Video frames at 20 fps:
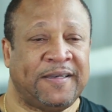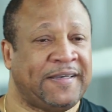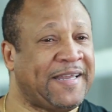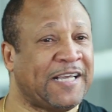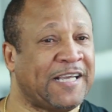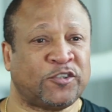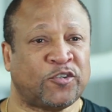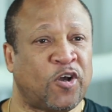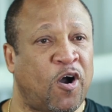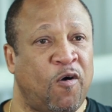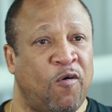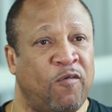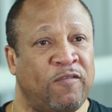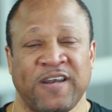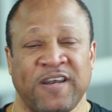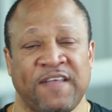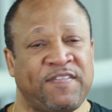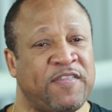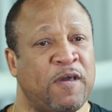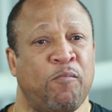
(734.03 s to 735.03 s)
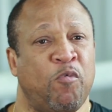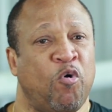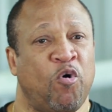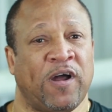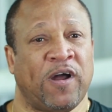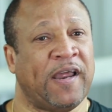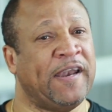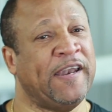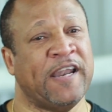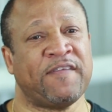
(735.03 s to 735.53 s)
That's all. Nothing
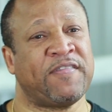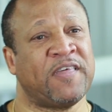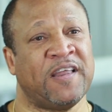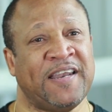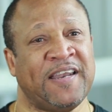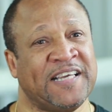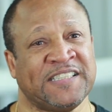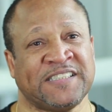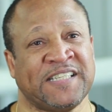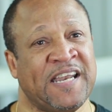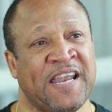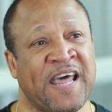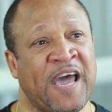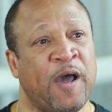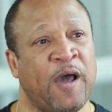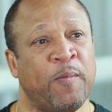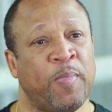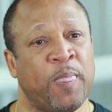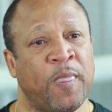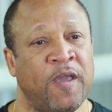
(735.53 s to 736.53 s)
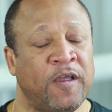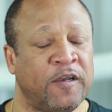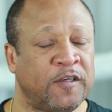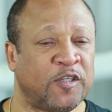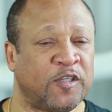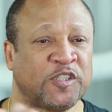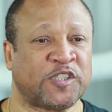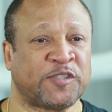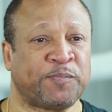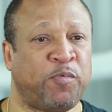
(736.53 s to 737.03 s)
more, nothing less than that.
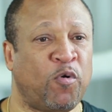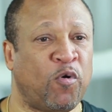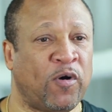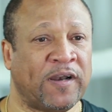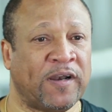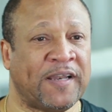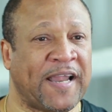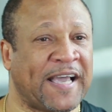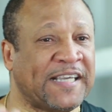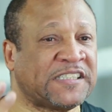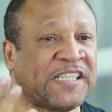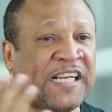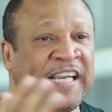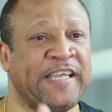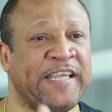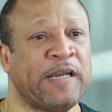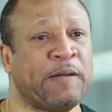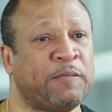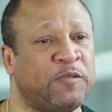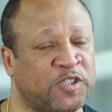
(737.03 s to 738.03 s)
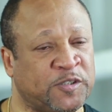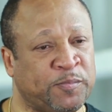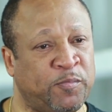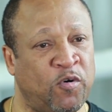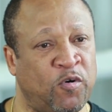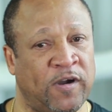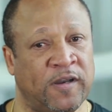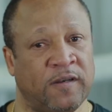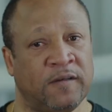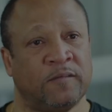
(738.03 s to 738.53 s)
The sport. Let's clean up the
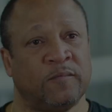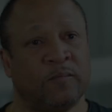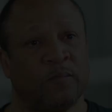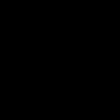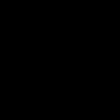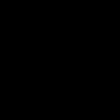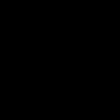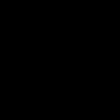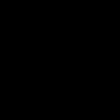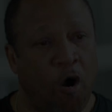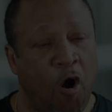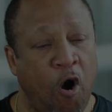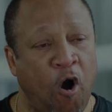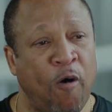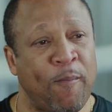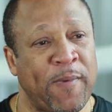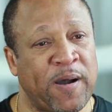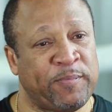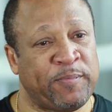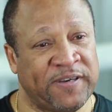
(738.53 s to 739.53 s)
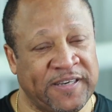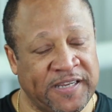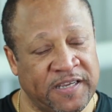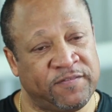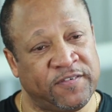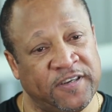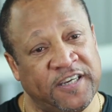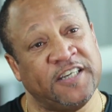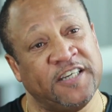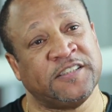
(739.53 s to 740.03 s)
sport. All my
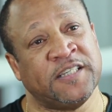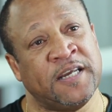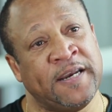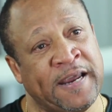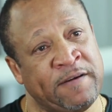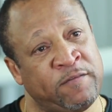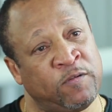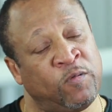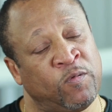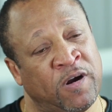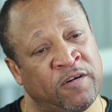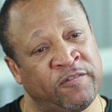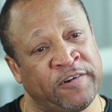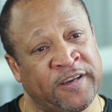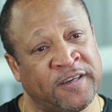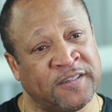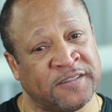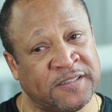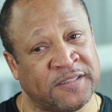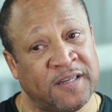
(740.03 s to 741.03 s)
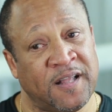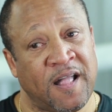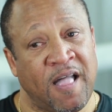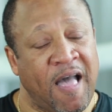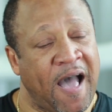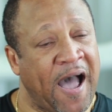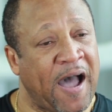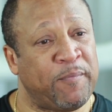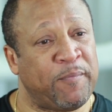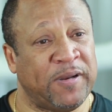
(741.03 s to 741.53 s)
belief is in Evan Rodriguez.
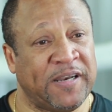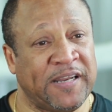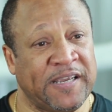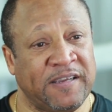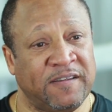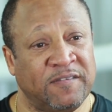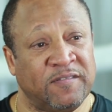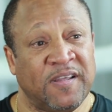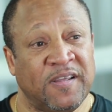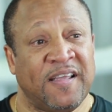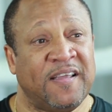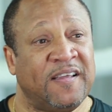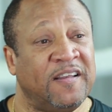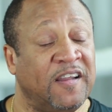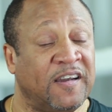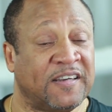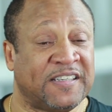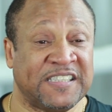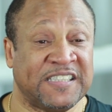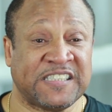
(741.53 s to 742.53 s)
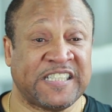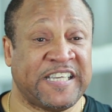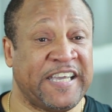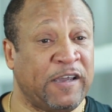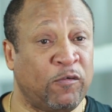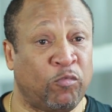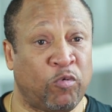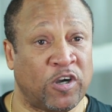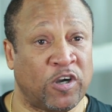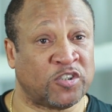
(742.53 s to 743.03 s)
I believe, look, this
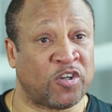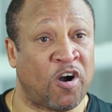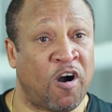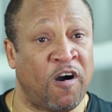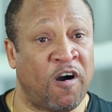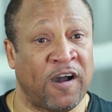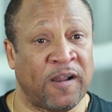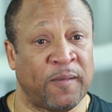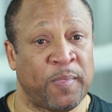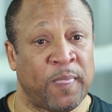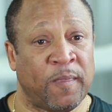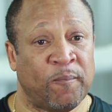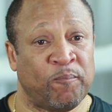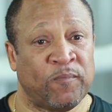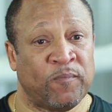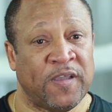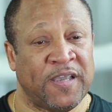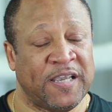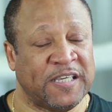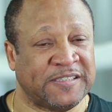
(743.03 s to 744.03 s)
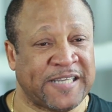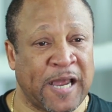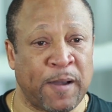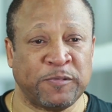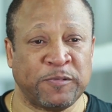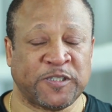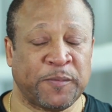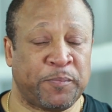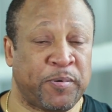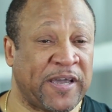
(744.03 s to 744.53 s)
kid works hard. His
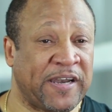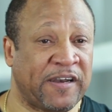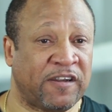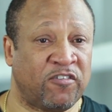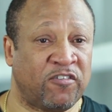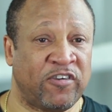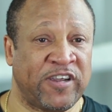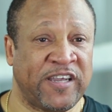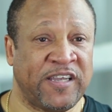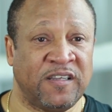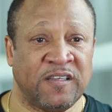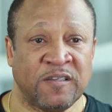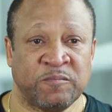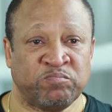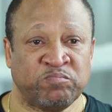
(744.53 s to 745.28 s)
amateur pedigree